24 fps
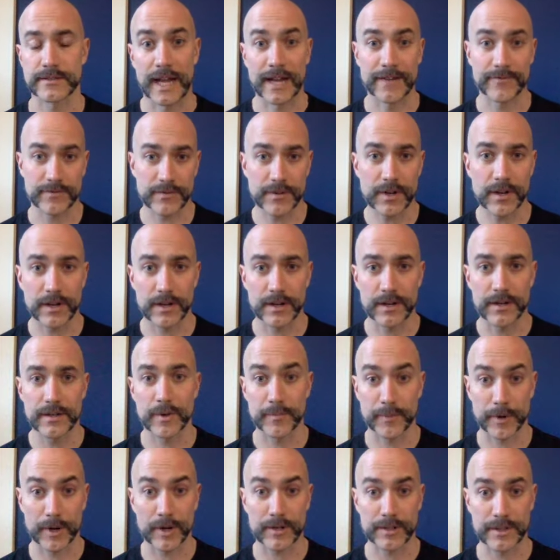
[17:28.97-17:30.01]
After all, what
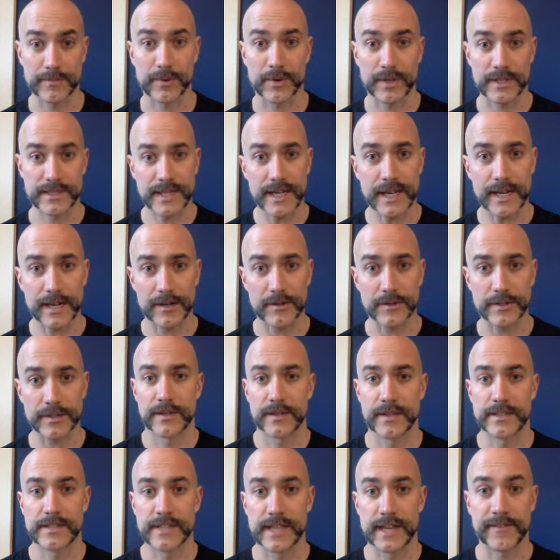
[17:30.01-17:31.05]
Berkeley points out
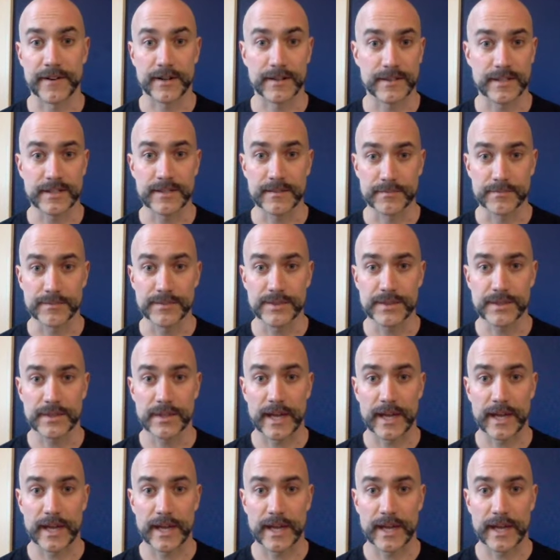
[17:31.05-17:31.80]
is that if our limbs